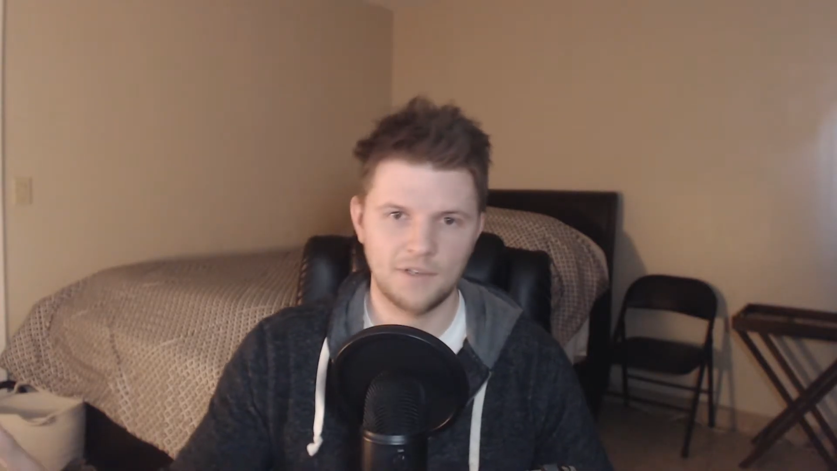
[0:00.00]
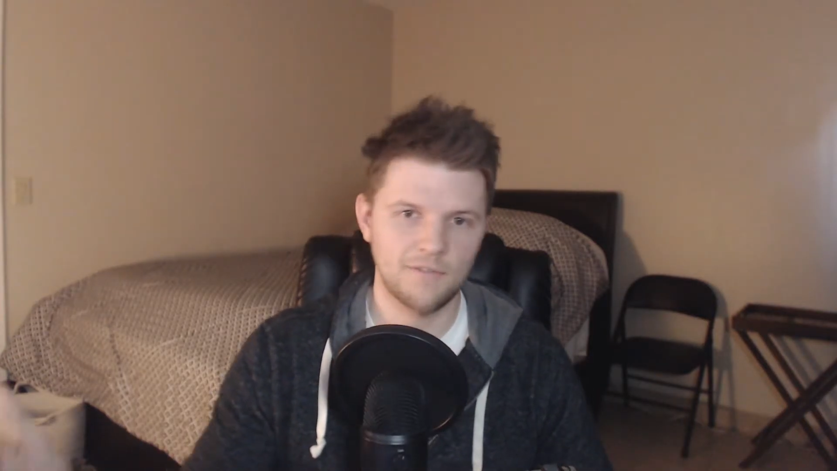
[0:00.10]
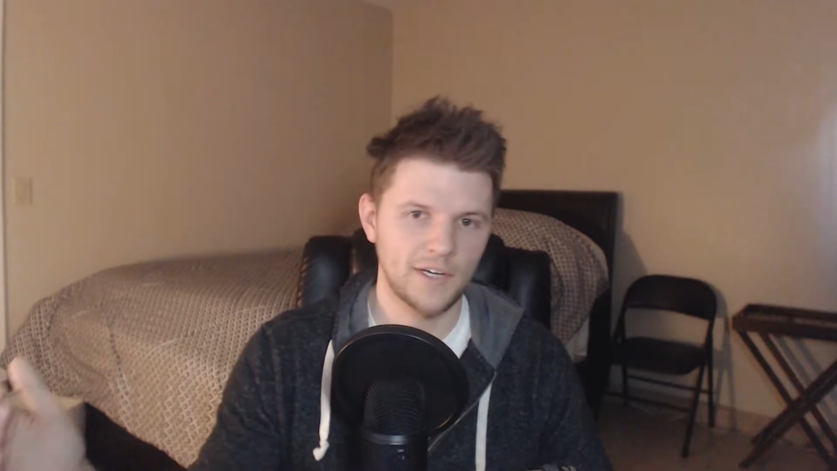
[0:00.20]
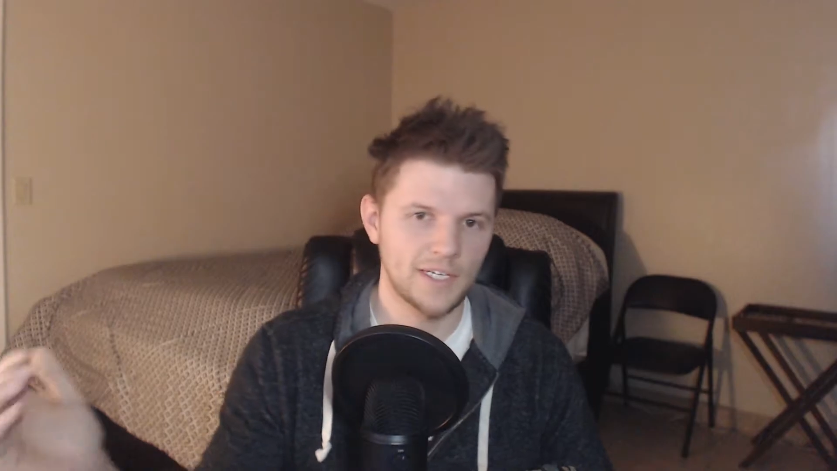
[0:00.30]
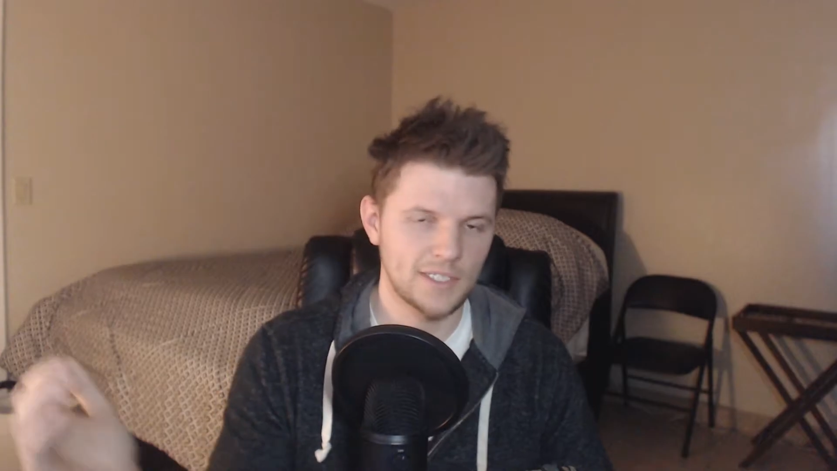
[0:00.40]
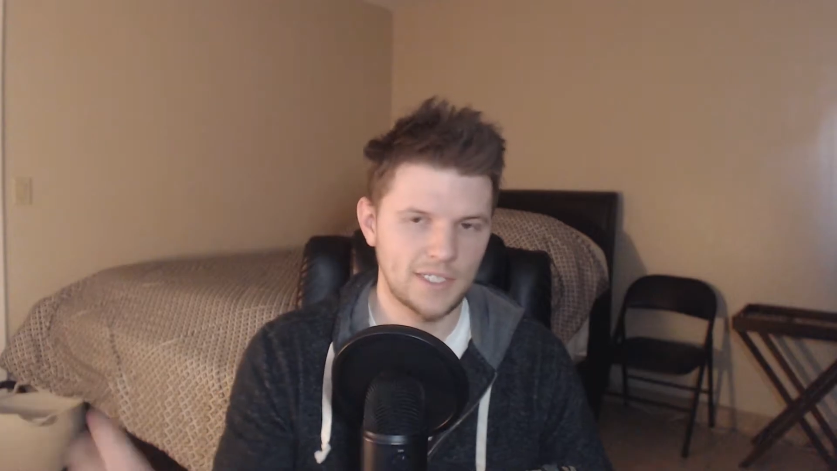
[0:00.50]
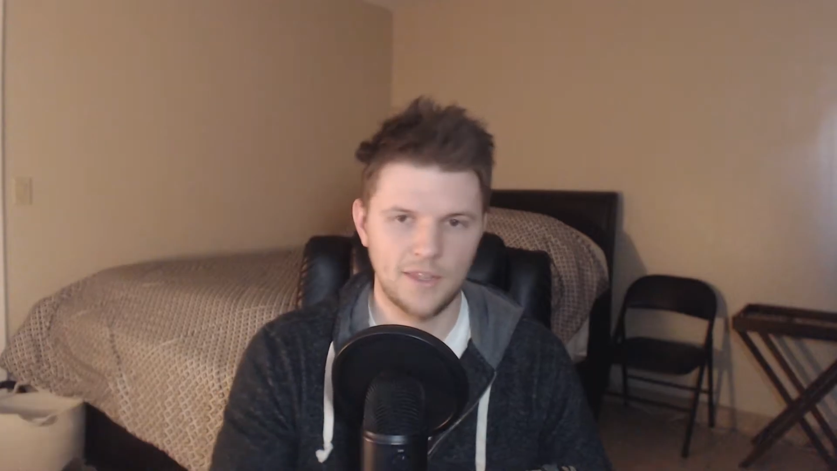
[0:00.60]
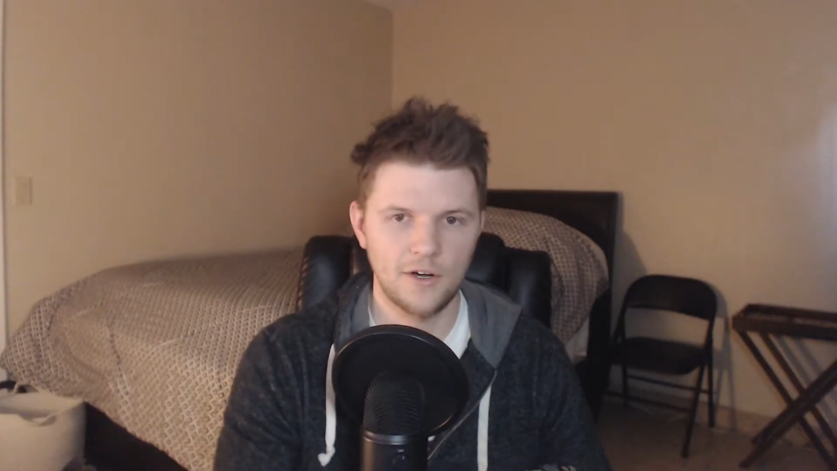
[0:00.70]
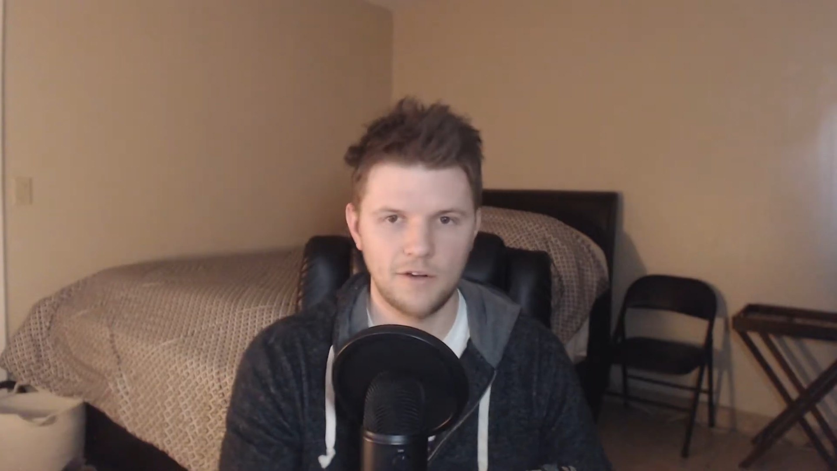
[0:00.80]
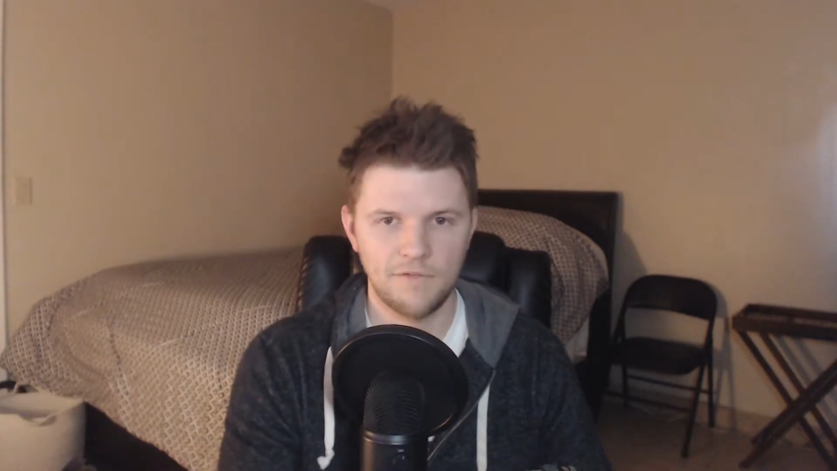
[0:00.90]
to find a Sith
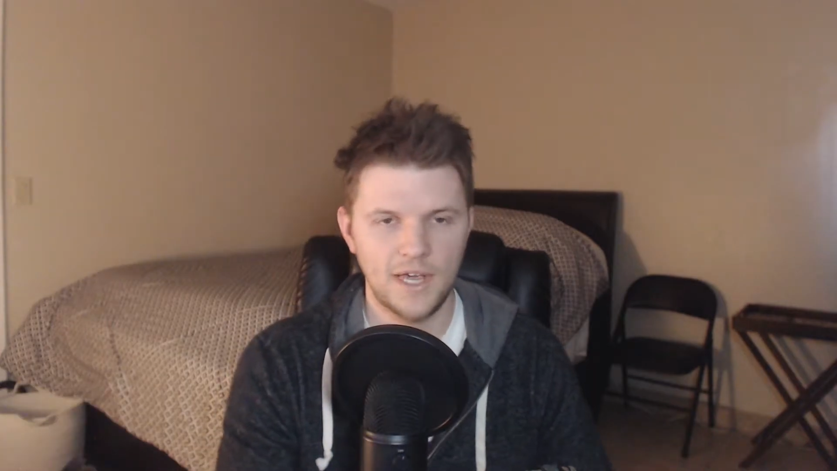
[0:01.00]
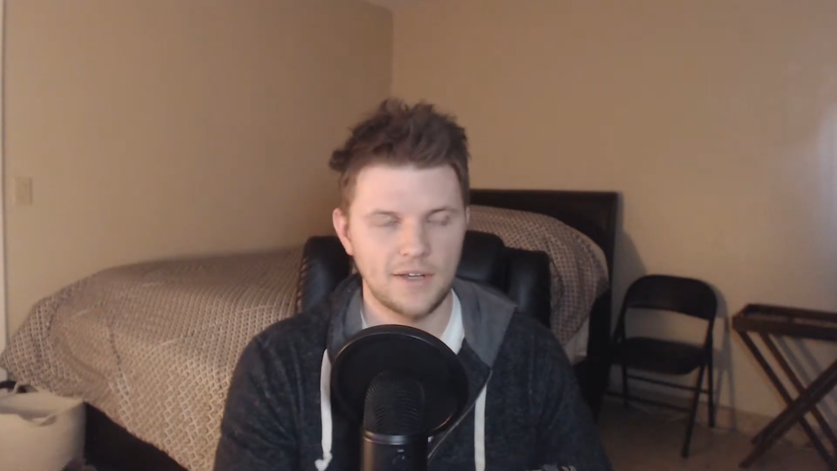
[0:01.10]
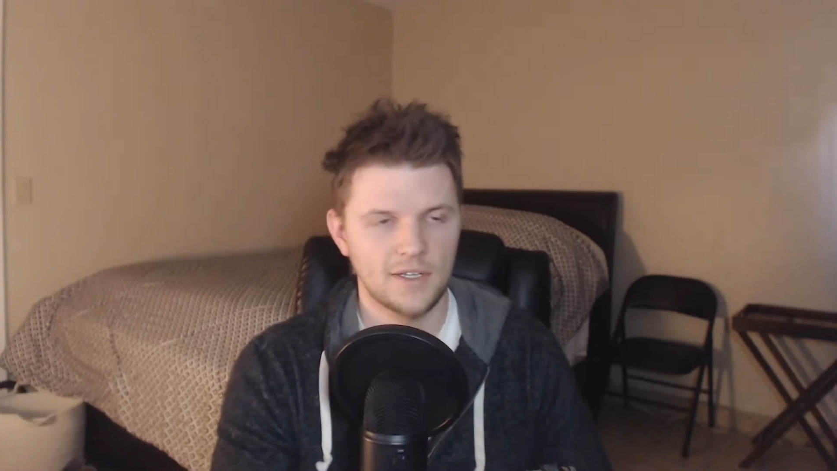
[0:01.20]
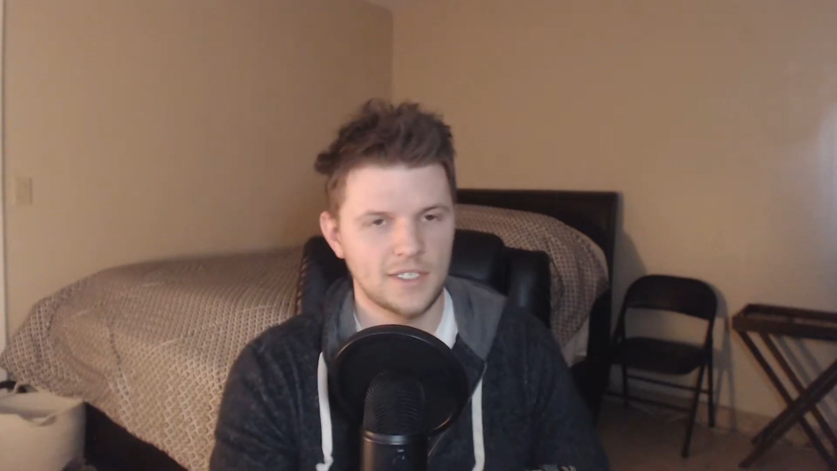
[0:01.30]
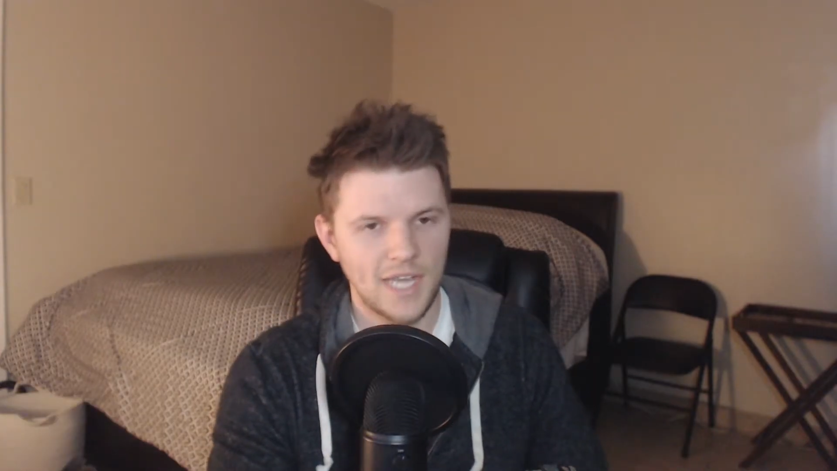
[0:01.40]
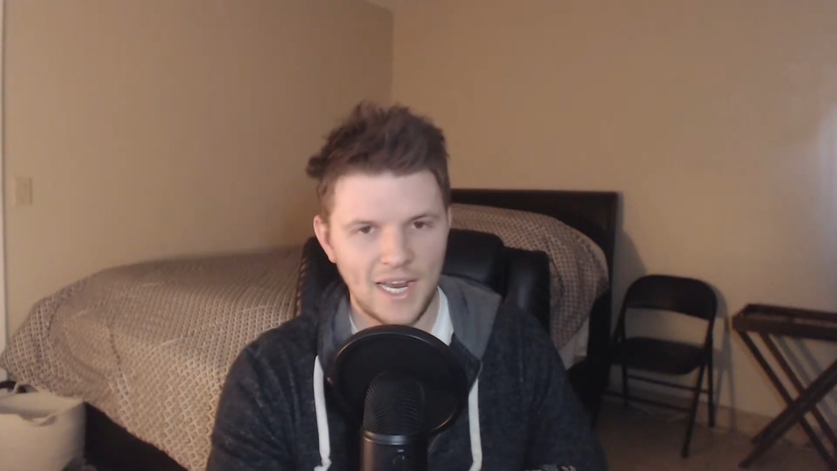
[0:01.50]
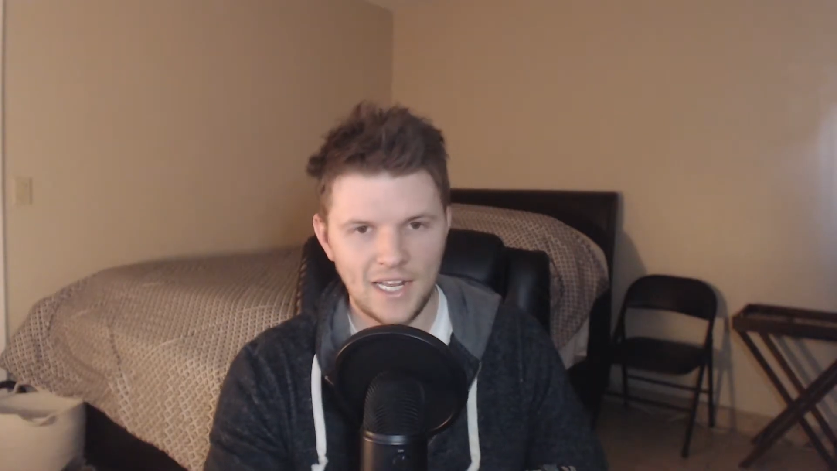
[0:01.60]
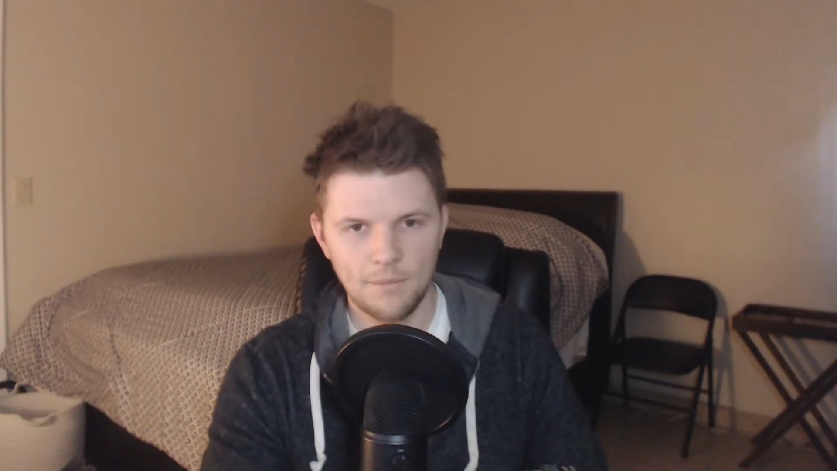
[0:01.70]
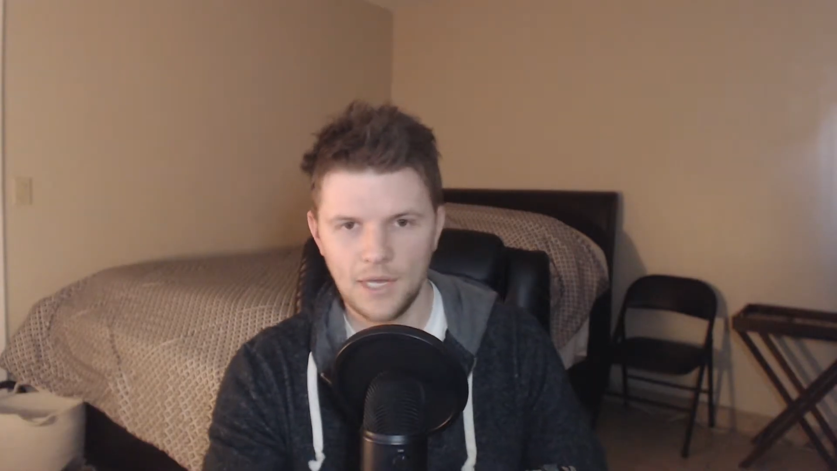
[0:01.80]
artifact containing